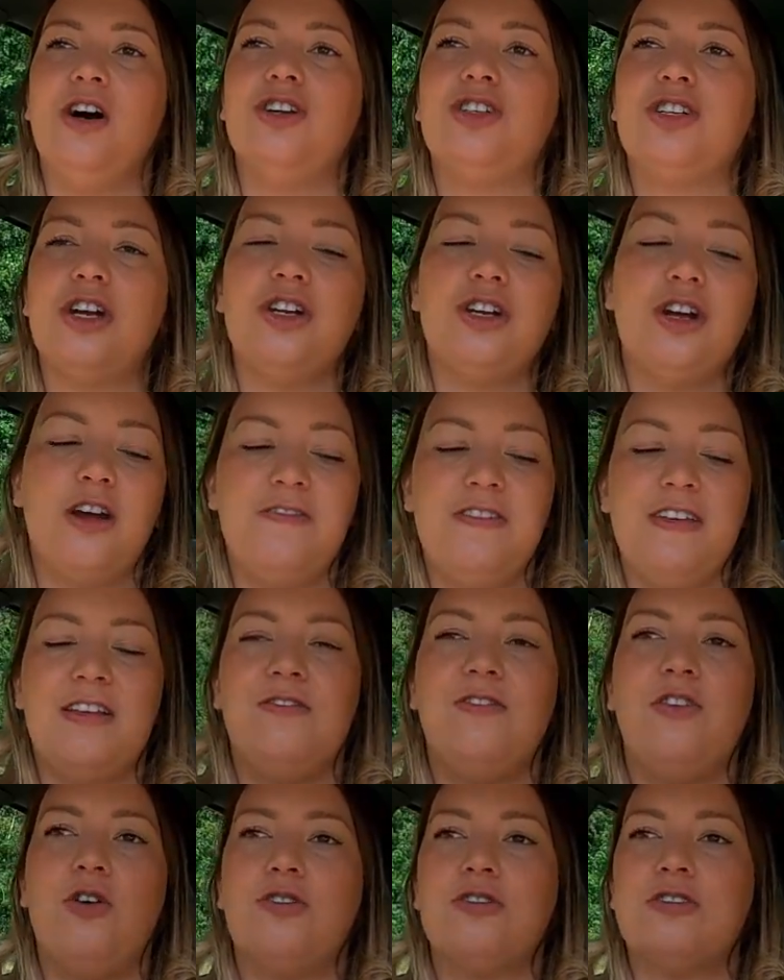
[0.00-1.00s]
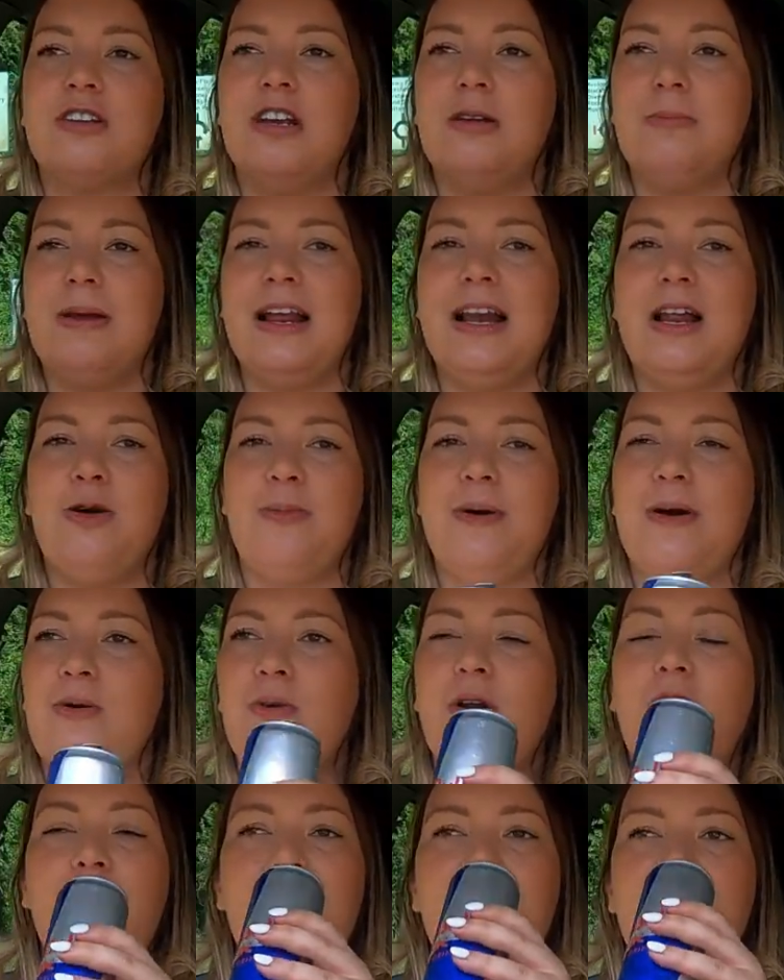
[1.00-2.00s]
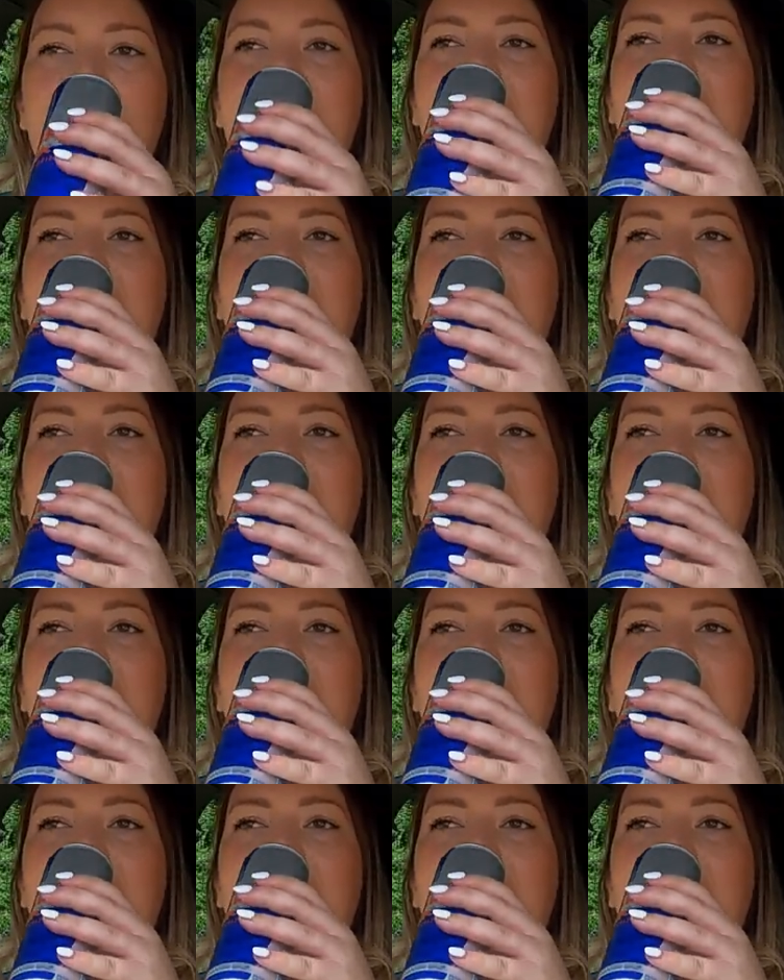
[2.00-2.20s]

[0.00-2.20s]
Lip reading: I don't know if this vlog is going to be a little bit all over the